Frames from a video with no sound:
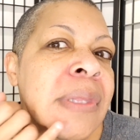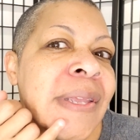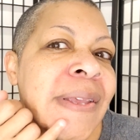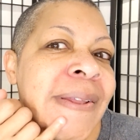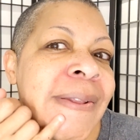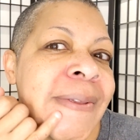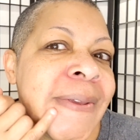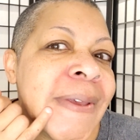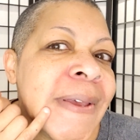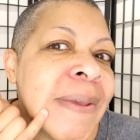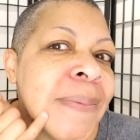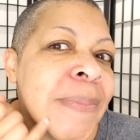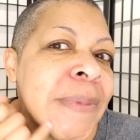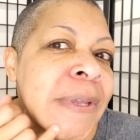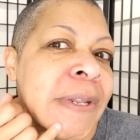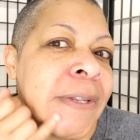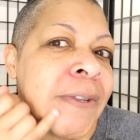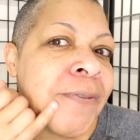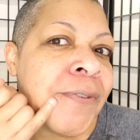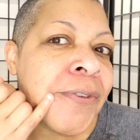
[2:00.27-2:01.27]
And she gave
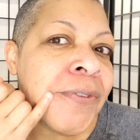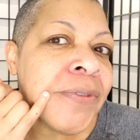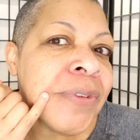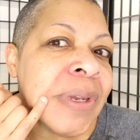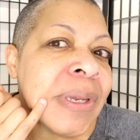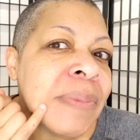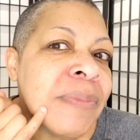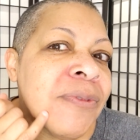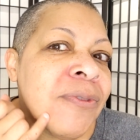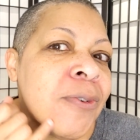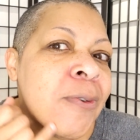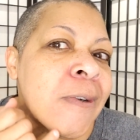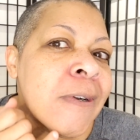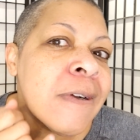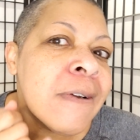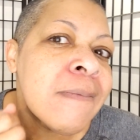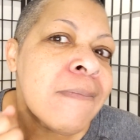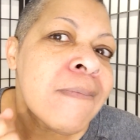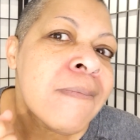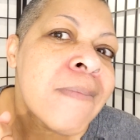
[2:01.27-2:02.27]
me a different cream
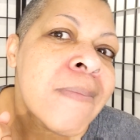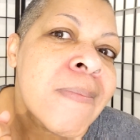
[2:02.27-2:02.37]
for